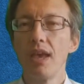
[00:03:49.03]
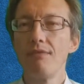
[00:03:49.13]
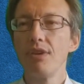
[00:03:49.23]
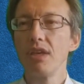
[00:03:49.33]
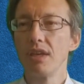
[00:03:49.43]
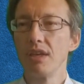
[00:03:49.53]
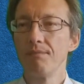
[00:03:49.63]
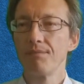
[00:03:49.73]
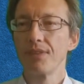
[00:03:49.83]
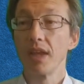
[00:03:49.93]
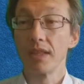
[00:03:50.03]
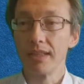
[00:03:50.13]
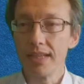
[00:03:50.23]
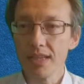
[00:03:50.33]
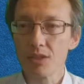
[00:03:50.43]
Every year, at
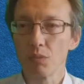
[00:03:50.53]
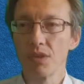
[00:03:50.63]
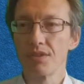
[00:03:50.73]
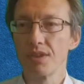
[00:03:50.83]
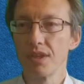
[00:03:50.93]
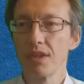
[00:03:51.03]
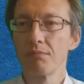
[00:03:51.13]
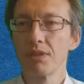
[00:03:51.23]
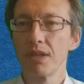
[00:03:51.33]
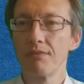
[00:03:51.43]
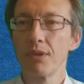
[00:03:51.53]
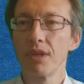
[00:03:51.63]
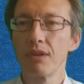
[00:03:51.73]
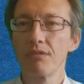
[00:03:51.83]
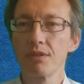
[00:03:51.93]
least once a year, but every
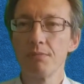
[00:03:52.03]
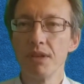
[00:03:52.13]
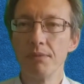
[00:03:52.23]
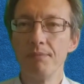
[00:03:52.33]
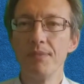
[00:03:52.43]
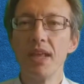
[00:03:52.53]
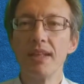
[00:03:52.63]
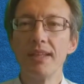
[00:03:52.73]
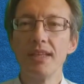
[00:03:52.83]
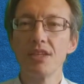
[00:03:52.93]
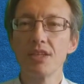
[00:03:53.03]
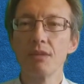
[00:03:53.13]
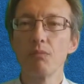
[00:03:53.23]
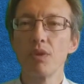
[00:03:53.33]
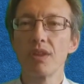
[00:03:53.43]
year as a minimum,
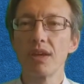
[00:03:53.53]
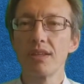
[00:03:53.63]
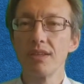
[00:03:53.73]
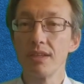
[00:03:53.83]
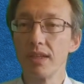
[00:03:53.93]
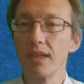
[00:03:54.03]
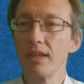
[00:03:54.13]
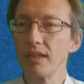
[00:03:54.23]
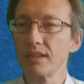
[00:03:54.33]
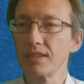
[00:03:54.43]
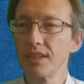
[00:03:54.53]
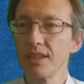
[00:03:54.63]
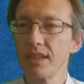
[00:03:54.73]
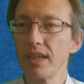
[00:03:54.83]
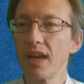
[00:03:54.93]
leadership with ideally an
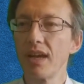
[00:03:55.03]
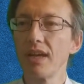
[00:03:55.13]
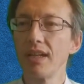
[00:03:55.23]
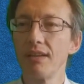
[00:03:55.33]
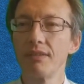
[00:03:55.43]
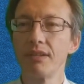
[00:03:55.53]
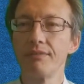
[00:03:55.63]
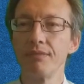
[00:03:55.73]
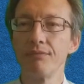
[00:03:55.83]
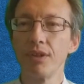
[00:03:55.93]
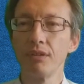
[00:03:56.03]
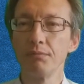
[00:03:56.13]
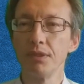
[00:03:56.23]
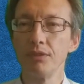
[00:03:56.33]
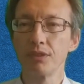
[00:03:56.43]
exceedingly high level of
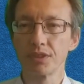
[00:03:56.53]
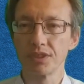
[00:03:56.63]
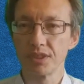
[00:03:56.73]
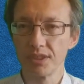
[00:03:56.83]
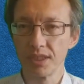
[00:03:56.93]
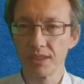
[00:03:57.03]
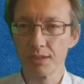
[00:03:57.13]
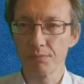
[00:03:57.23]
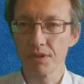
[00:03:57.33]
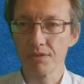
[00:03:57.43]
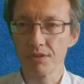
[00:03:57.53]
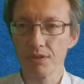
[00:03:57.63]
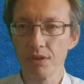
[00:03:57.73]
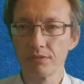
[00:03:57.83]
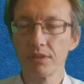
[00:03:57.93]
involvement, not just to tick this process
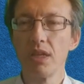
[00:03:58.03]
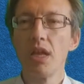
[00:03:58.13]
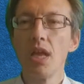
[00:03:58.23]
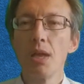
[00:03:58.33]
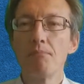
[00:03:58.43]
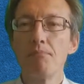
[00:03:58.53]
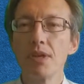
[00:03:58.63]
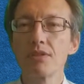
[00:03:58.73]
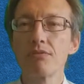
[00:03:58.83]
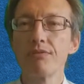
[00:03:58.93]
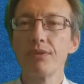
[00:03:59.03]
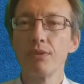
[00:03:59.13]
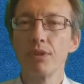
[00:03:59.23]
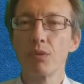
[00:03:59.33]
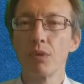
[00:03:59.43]
off, must
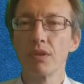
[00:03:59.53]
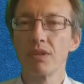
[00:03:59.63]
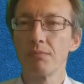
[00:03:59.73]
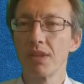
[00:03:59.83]
review the quality